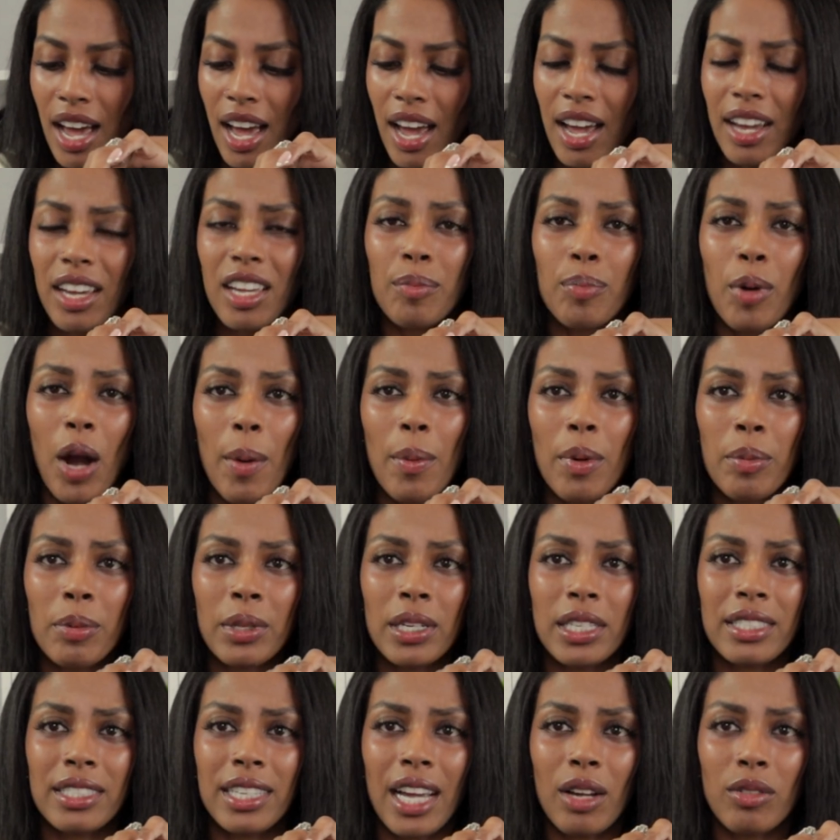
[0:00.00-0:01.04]
I could
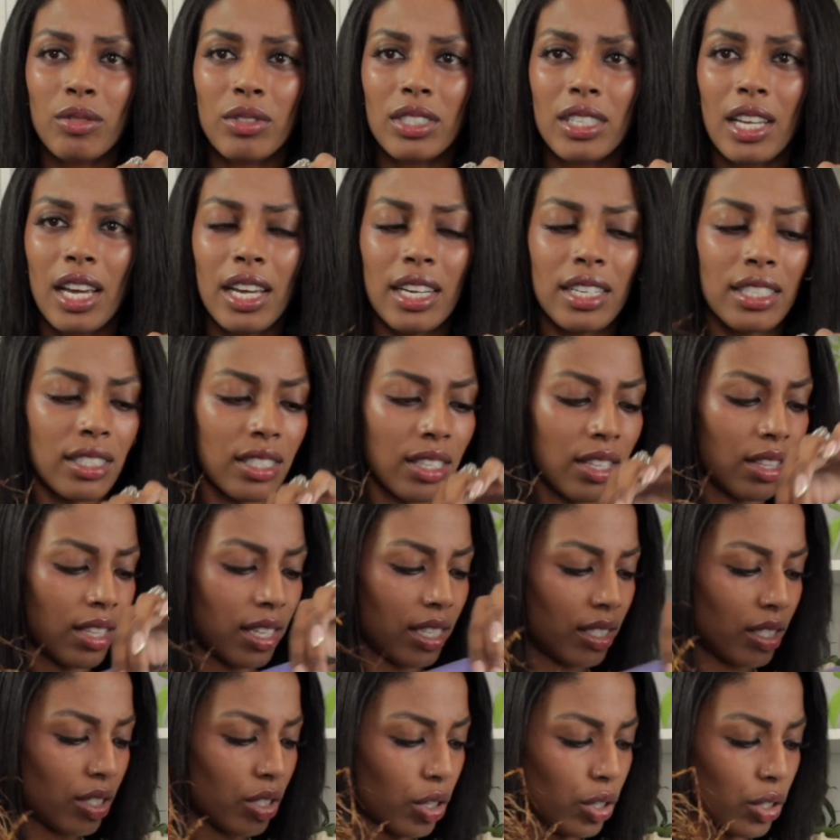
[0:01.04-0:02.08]
probably downsize
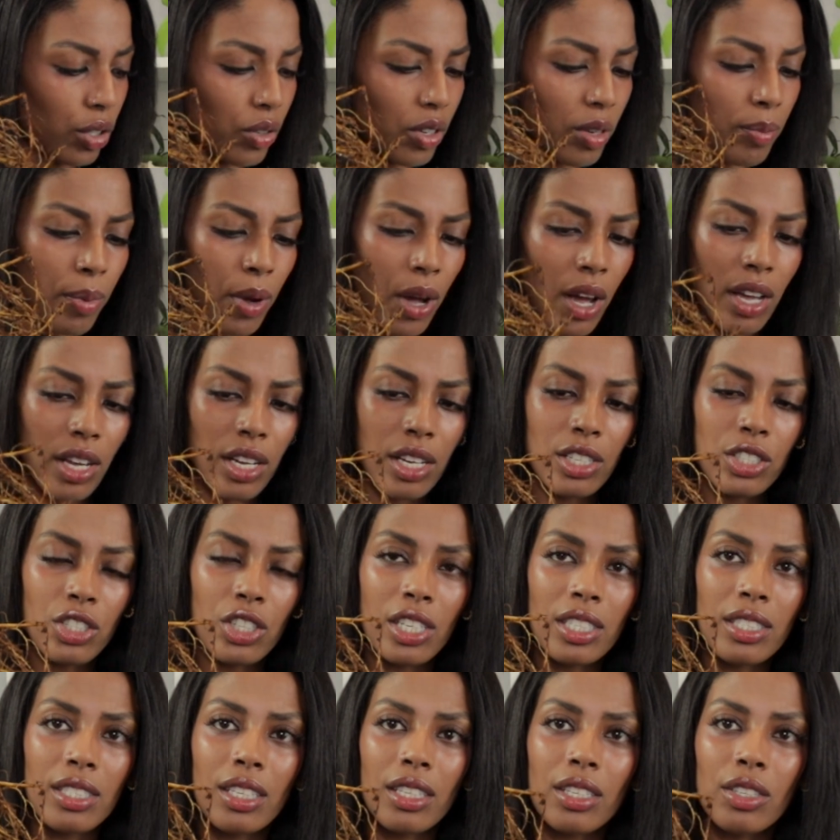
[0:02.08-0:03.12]
this nursery pot
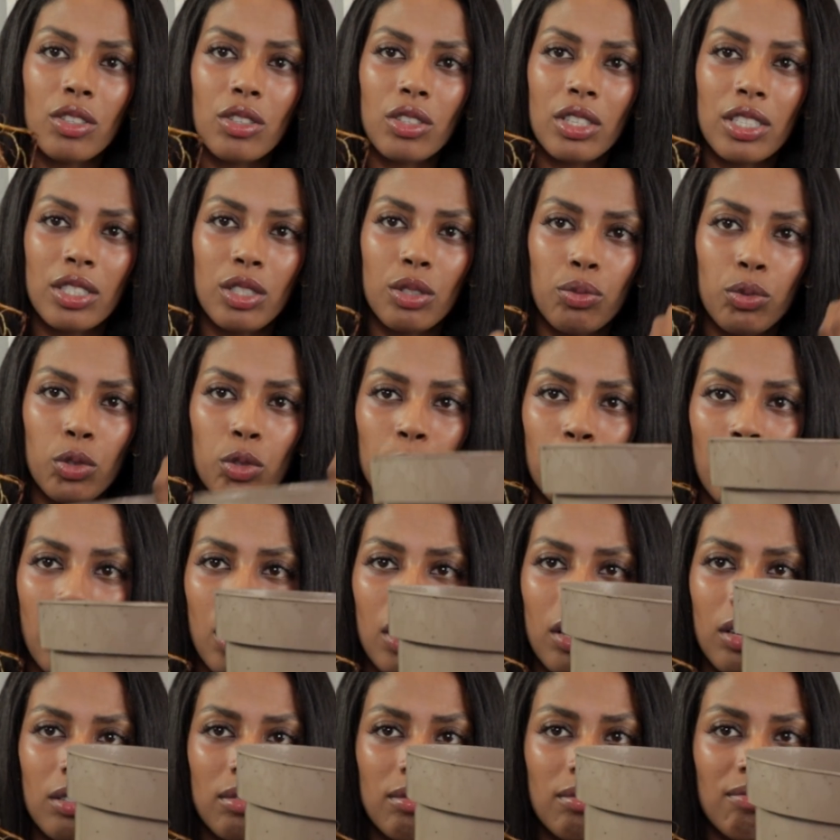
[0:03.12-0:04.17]
just a little, because the root
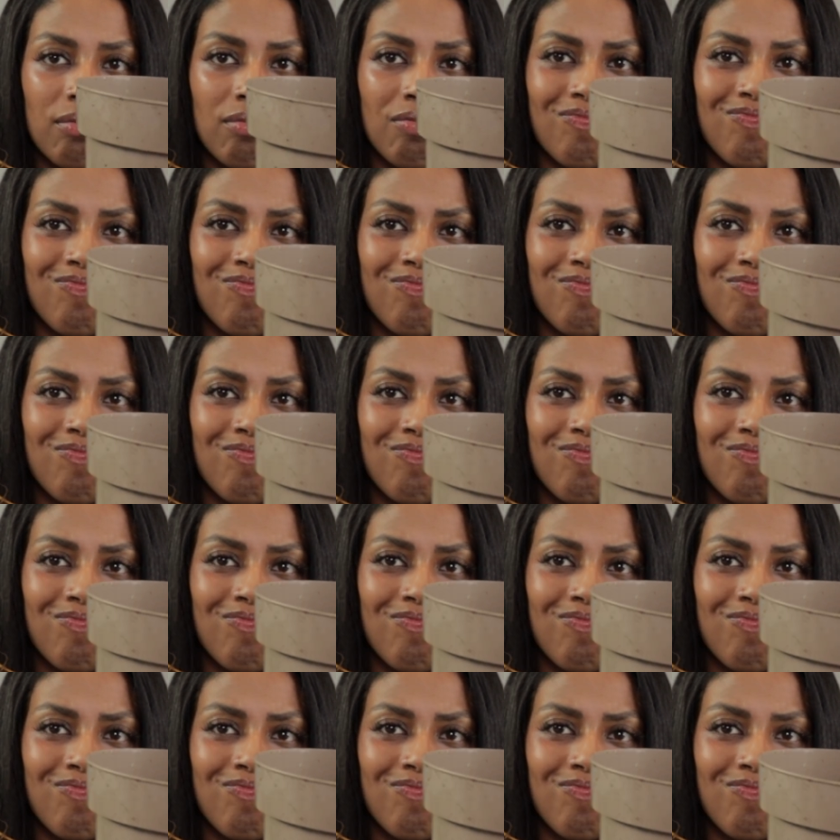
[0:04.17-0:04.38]
ball,